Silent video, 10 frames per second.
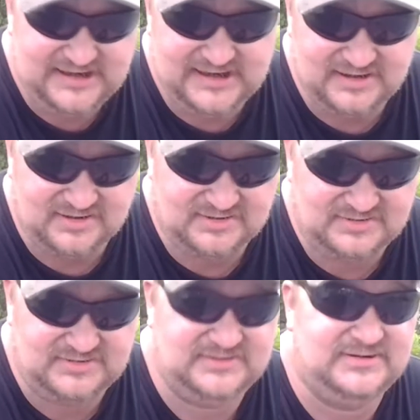here
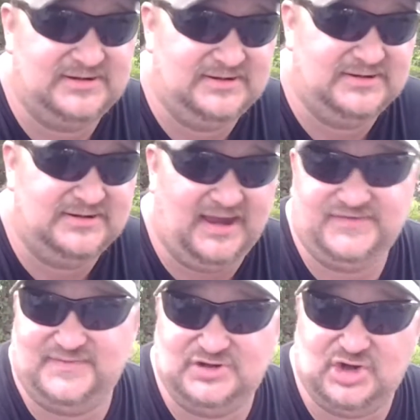has
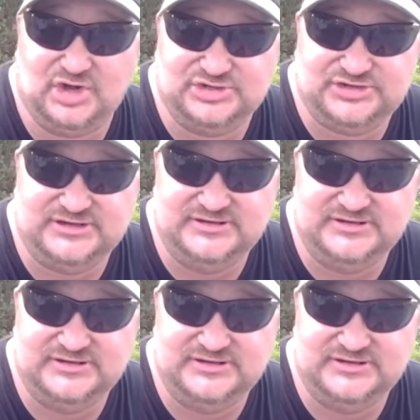been cursed.